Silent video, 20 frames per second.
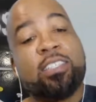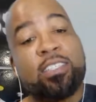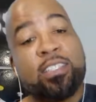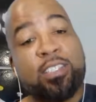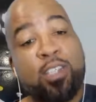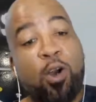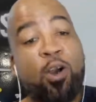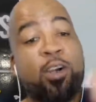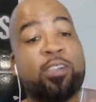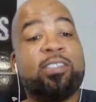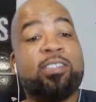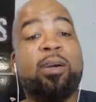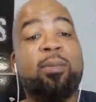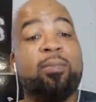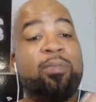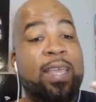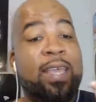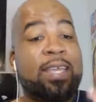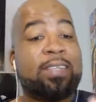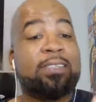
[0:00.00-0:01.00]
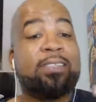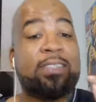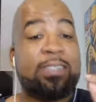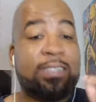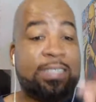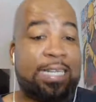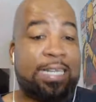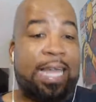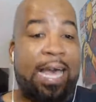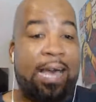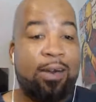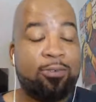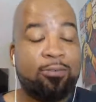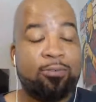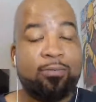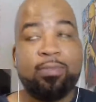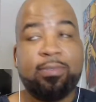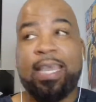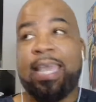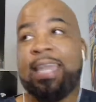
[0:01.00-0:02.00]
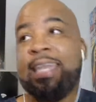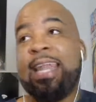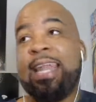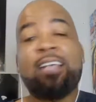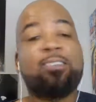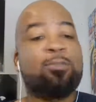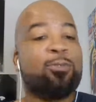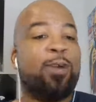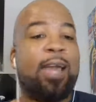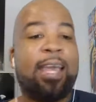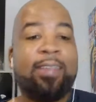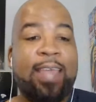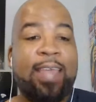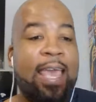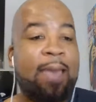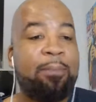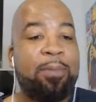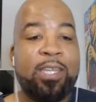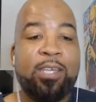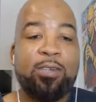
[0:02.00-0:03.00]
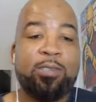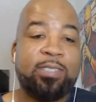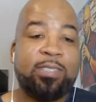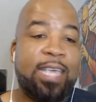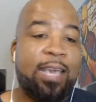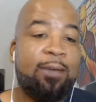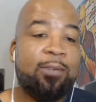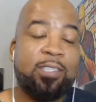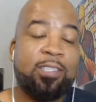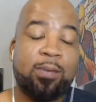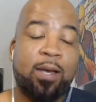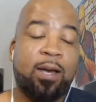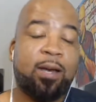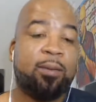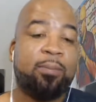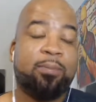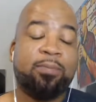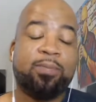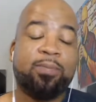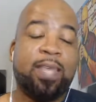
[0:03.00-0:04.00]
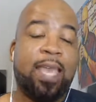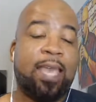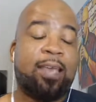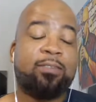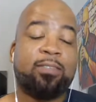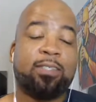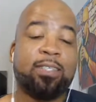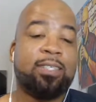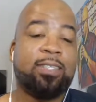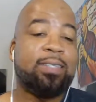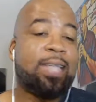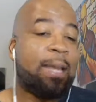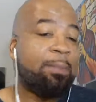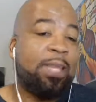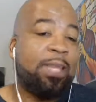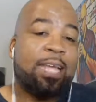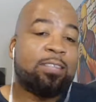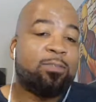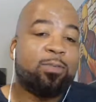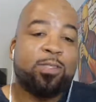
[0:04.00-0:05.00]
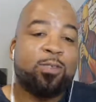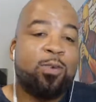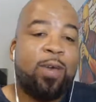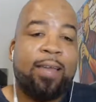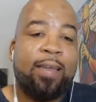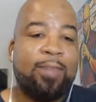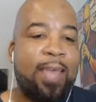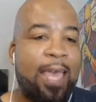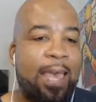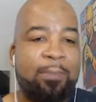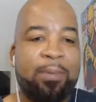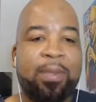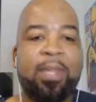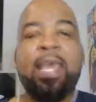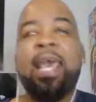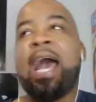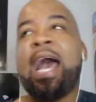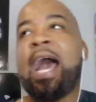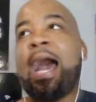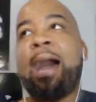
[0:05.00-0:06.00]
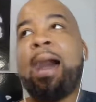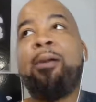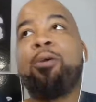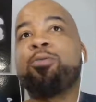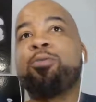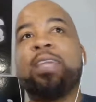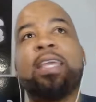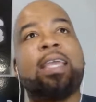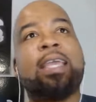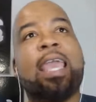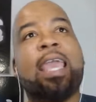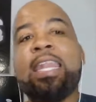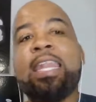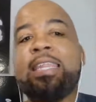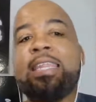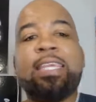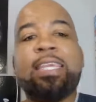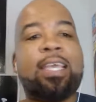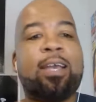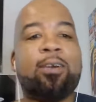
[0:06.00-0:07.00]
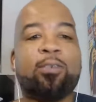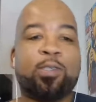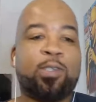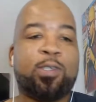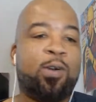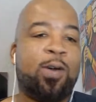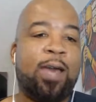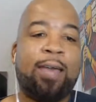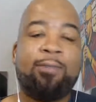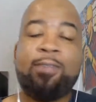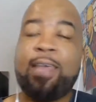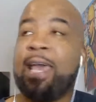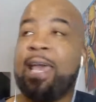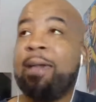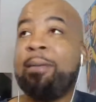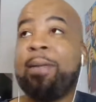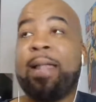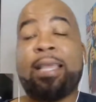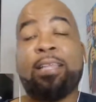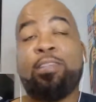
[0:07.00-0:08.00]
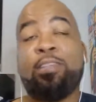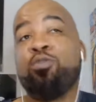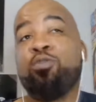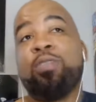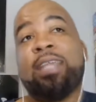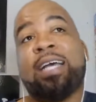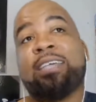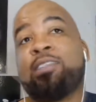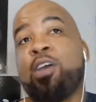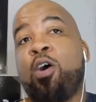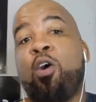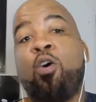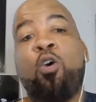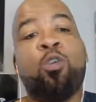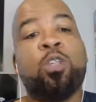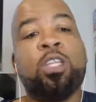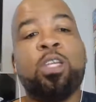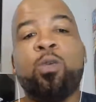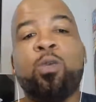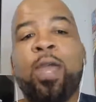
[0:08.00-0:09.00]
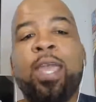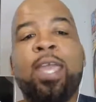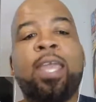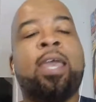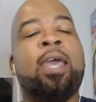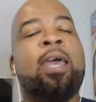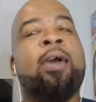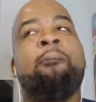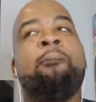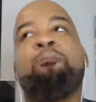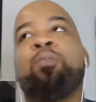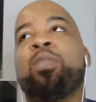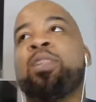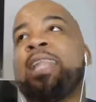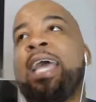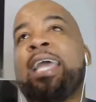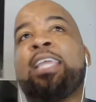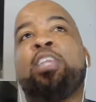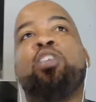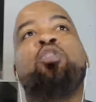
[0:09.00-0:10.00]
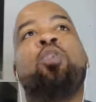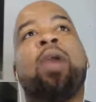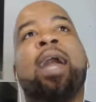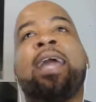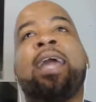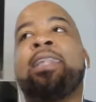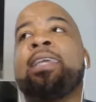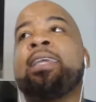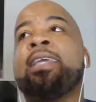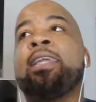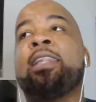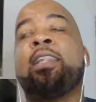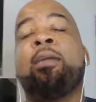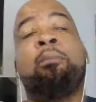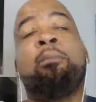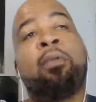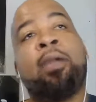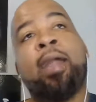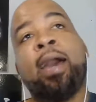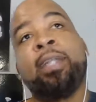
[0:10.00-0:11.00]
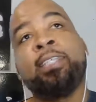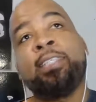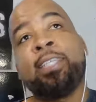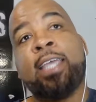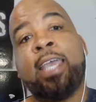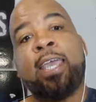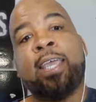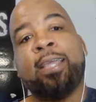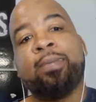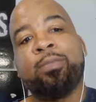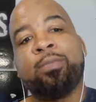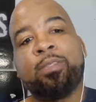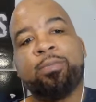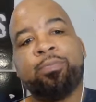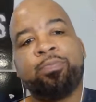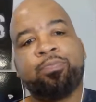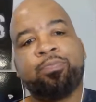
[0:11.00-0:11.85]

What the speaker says: caused them things to sell out. And that's what's going to have to happen in your sandwich, KFC. I mean, that's what's going to have to happen. I don't think anything else is going to have to happen. Like that's the only way. Like you're going to have to get LeBron James